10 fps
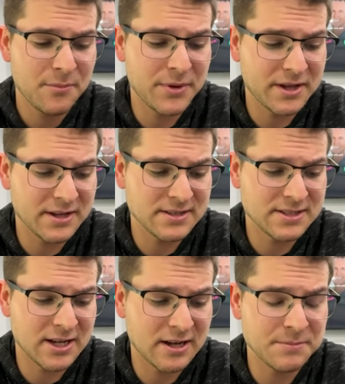because
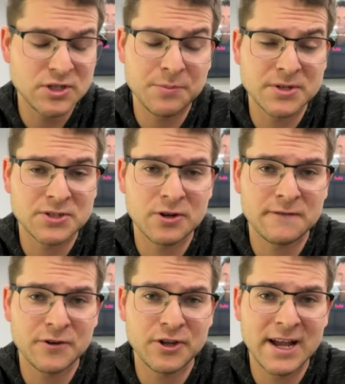uh, I'm super
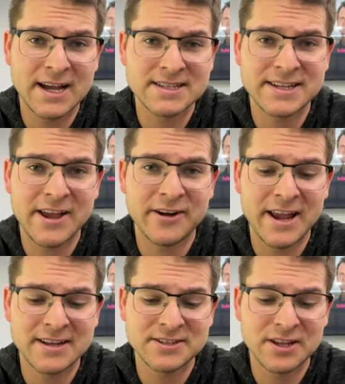stoked for you guys to get your
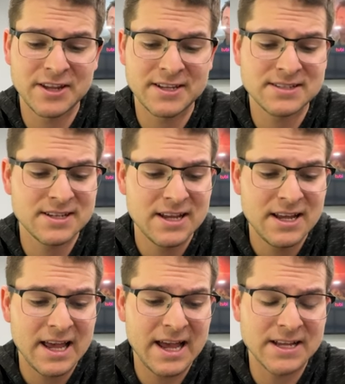hands on this
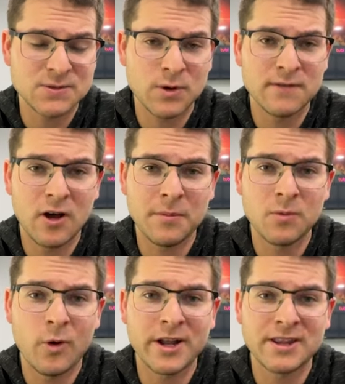as we've all
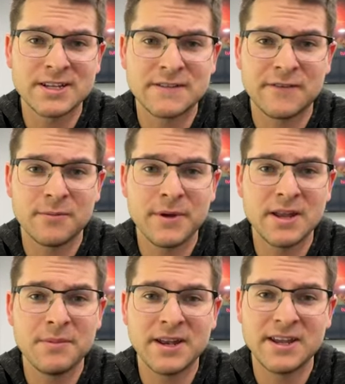been wanting this for
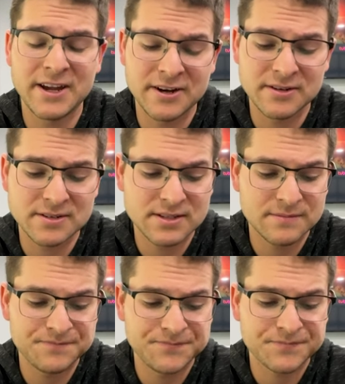many, many years.
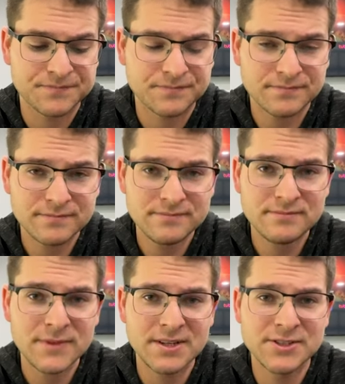
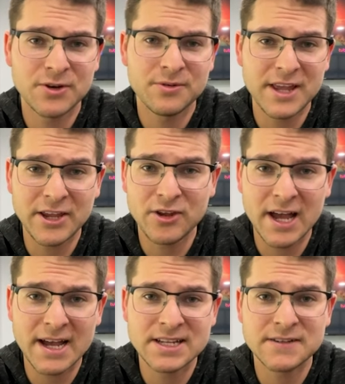So thank you
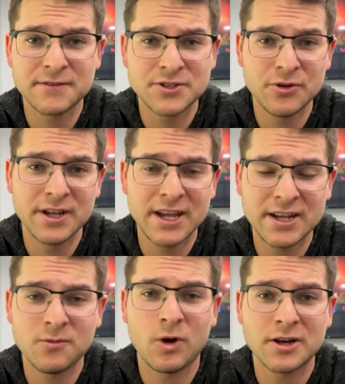guys for tuning
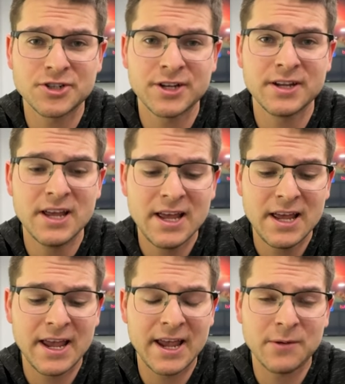in, watching,
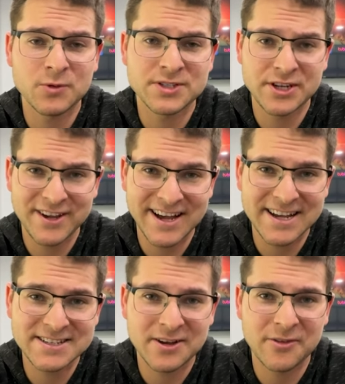and we'll see you
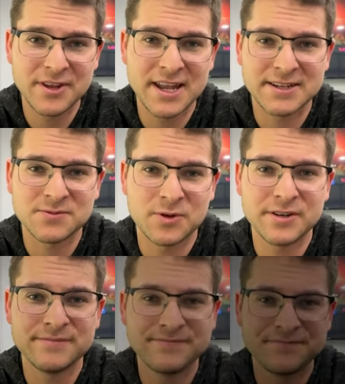guys on the next
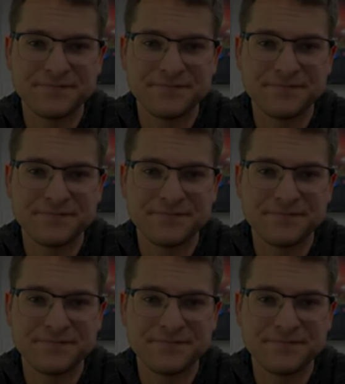one.